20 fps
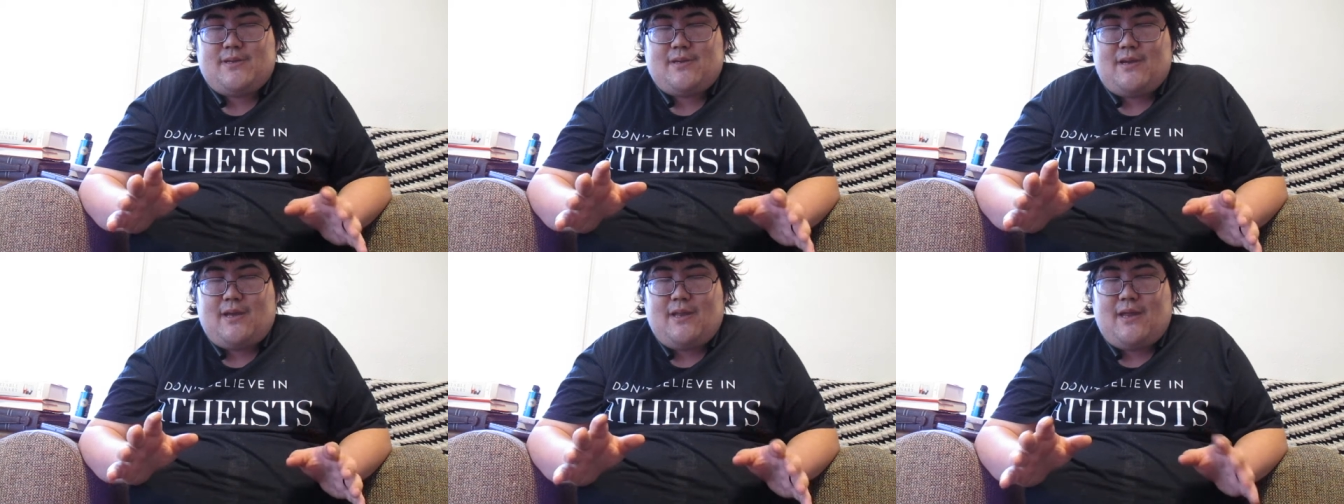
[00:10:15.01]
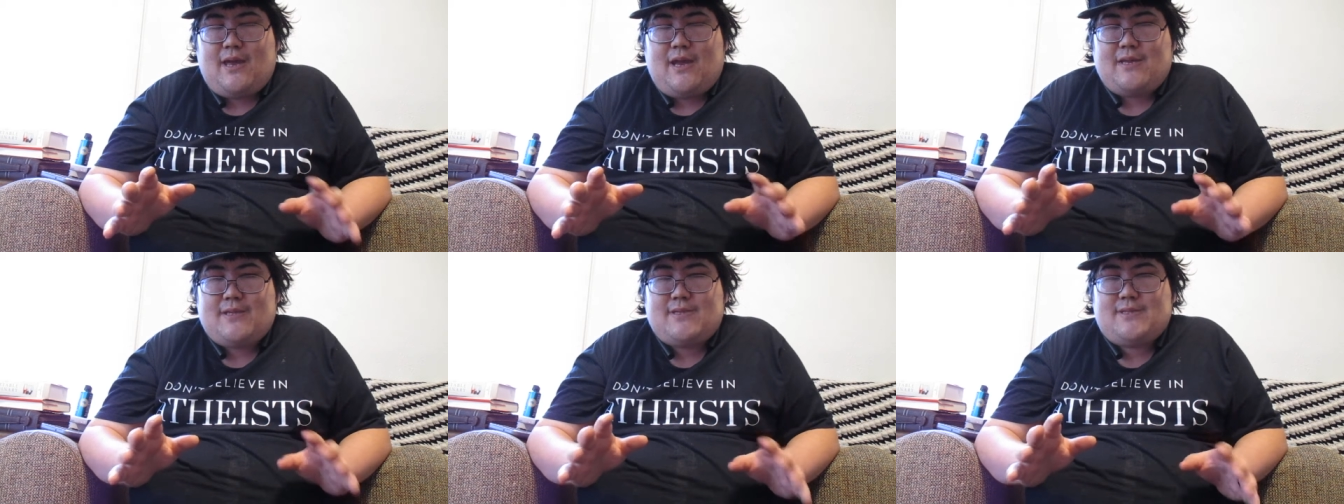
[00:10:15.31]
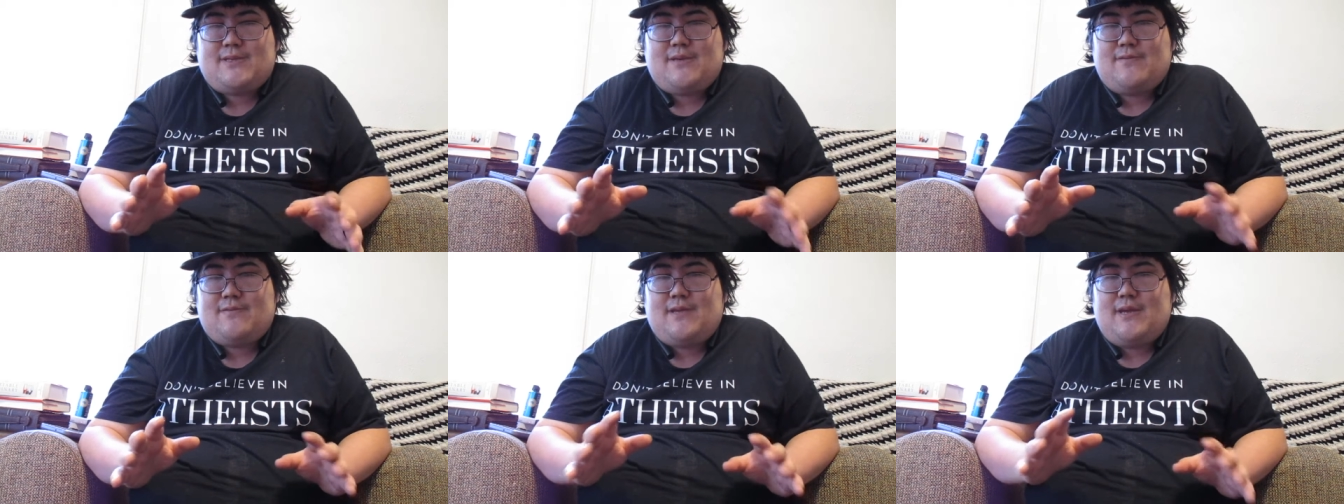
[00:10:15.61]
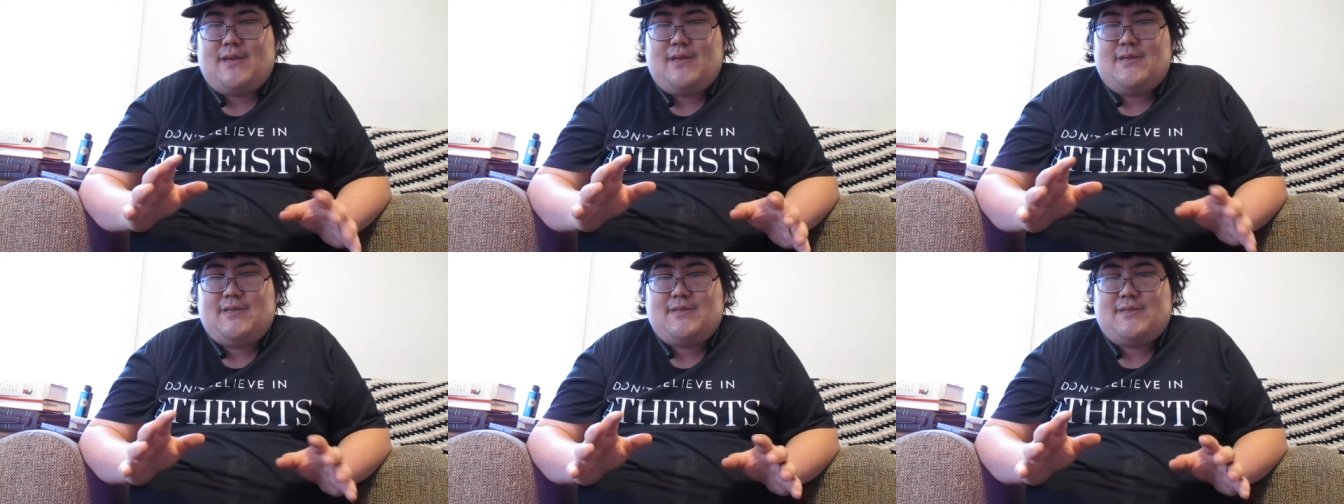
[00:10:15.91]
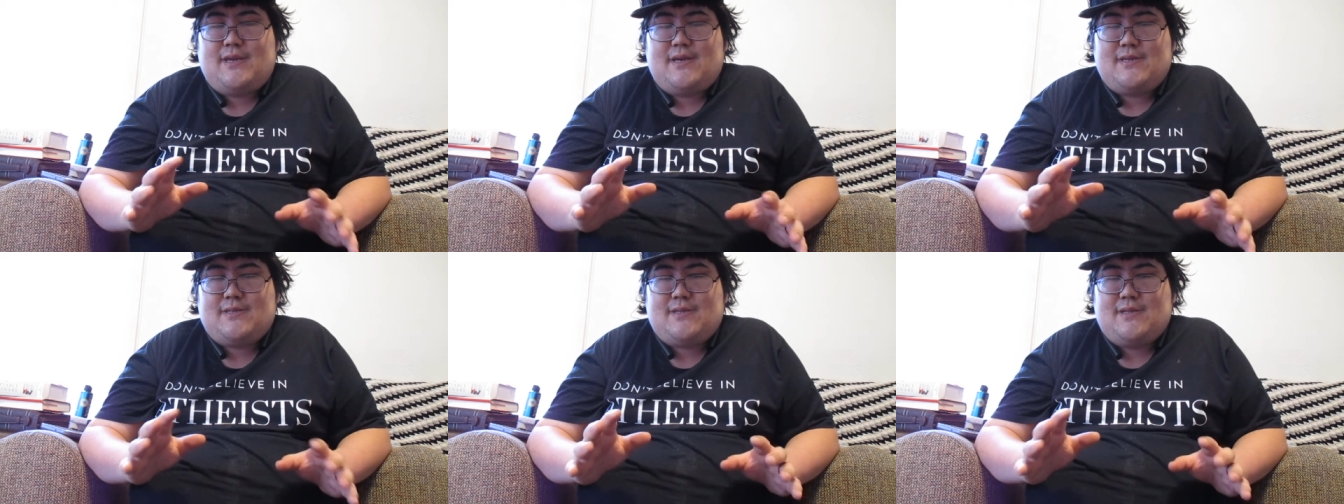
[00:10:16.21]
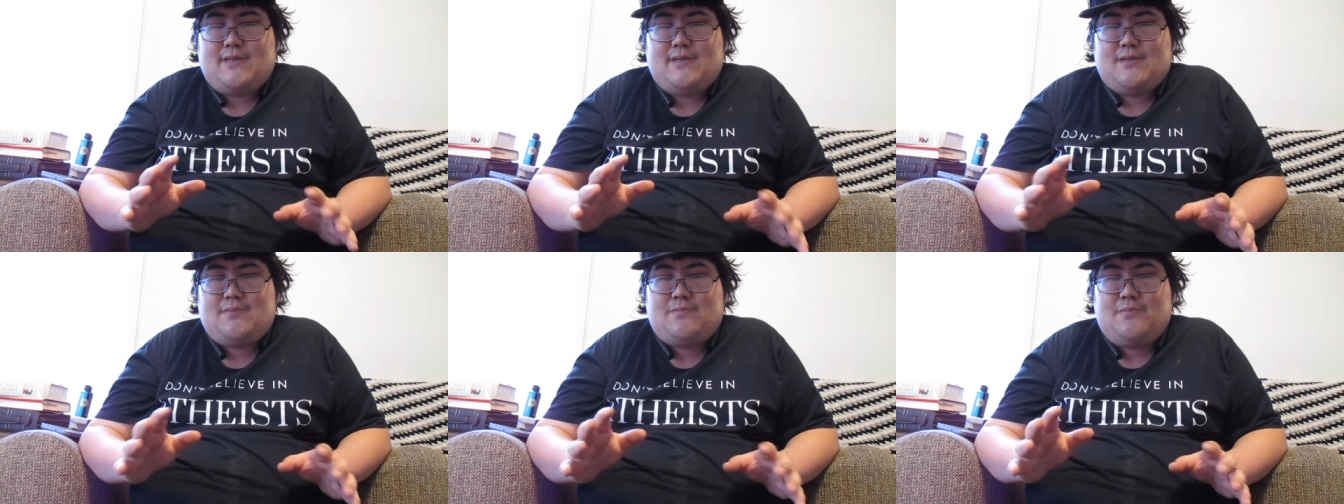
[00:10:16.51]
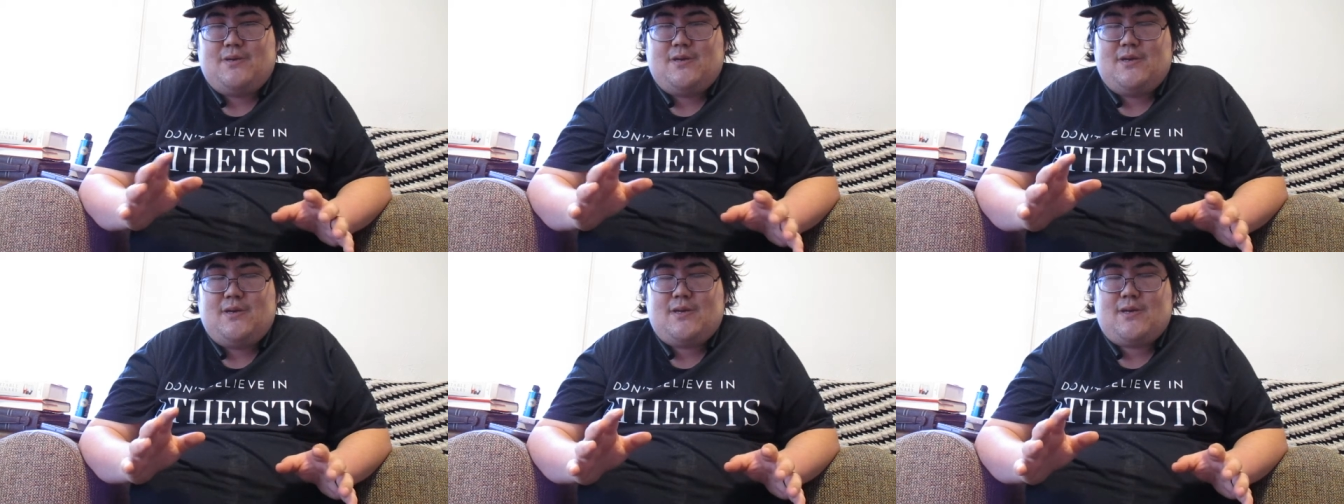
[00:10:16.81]
a lot of stuff that he says in this
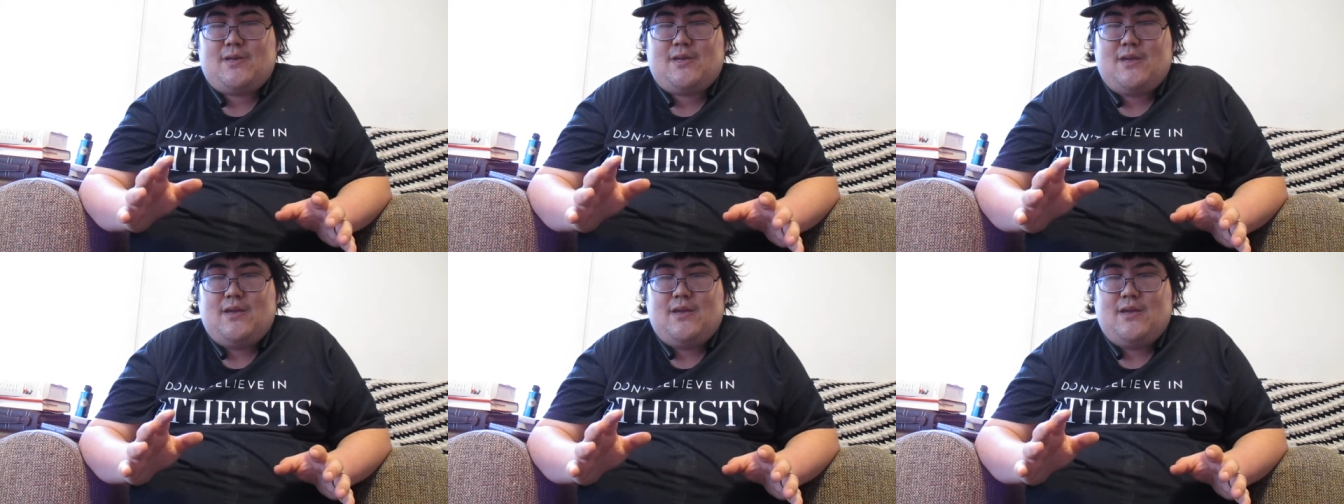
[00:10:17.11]
book,